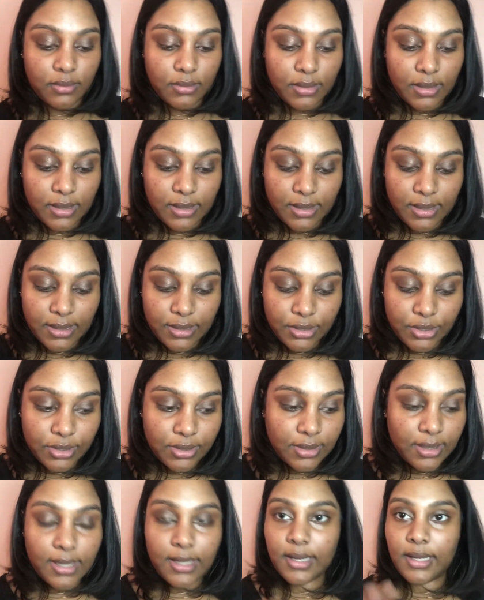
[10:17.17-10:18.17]
And that
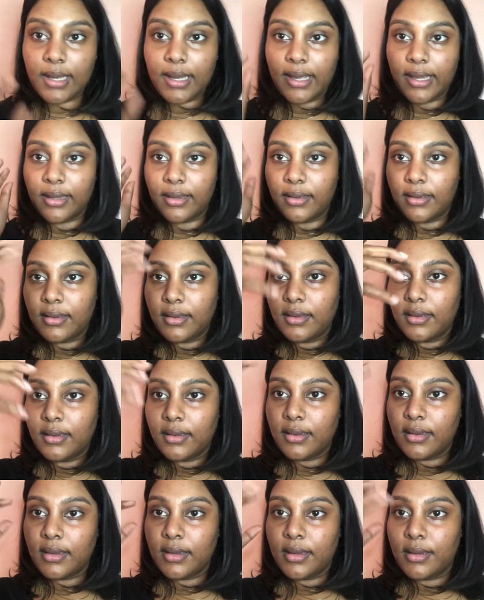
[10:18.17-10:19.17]
just kind of like
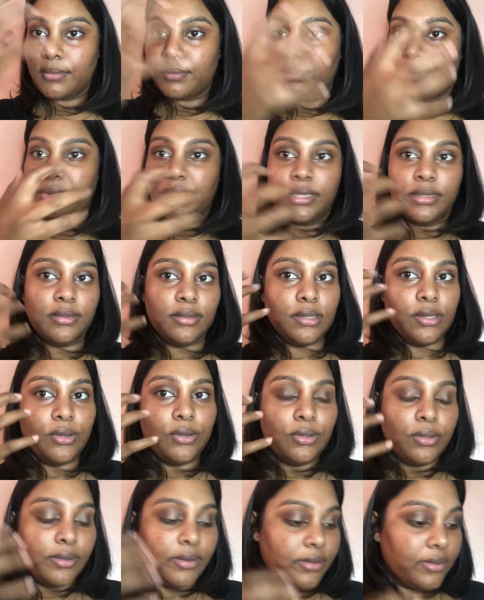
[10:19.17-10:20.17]
brings the
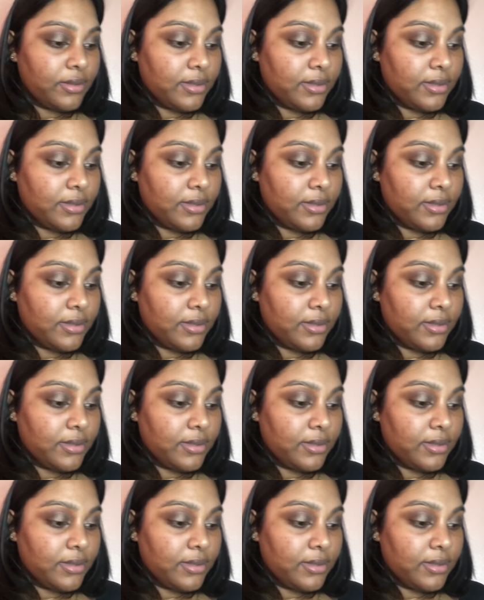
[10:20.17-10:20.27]
whole look